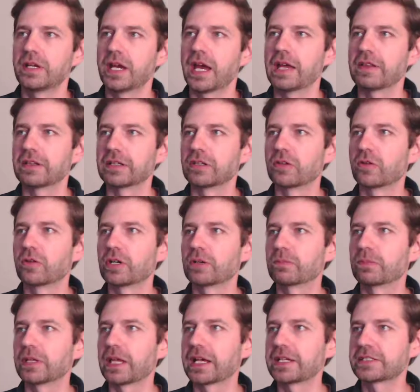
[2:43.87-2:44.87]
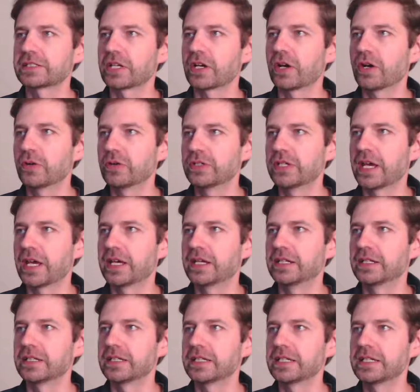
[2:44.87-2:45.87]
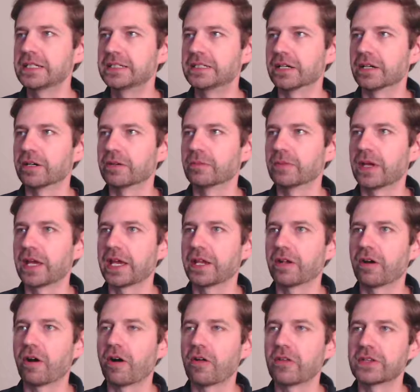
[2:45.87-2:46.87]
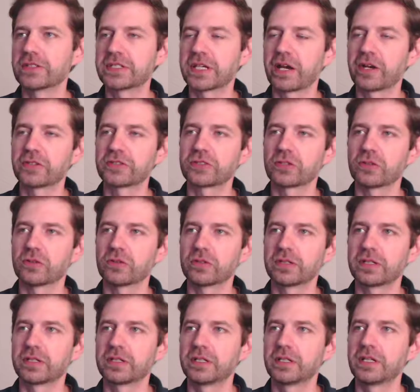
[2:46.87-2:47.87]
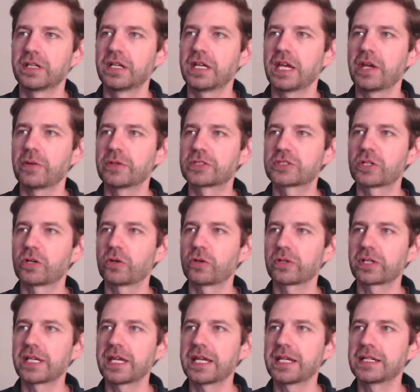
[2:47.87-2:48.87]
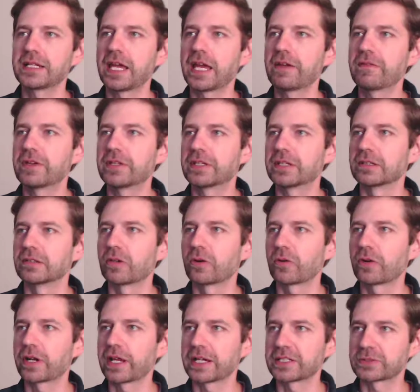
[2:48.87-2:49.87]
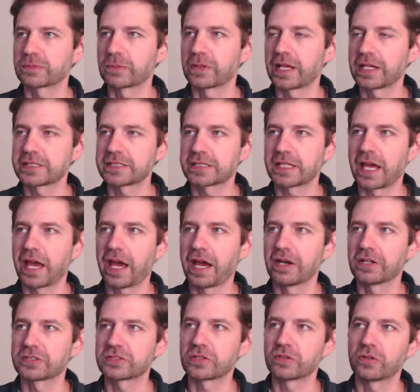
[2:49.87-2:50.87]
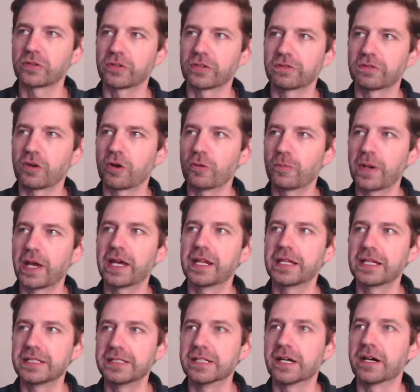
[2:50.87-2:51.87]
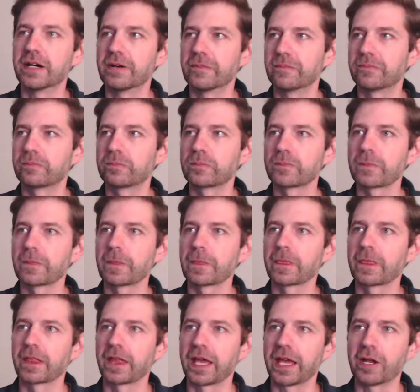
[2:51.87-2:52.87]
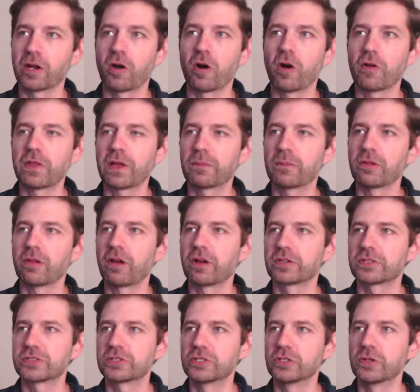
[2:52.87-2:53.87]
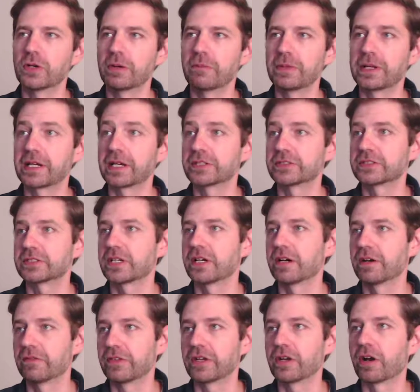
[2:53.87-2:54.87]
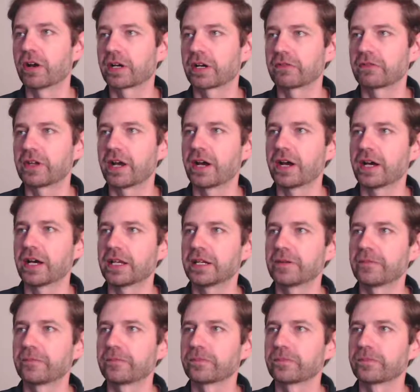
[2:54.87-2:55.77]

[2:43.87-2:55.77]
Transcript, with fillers: And the Lord blessed obed Edom and all his household. It was told King David, The Lord has blessed the household of Obed Edom and all that belongs to him because of the ark of God.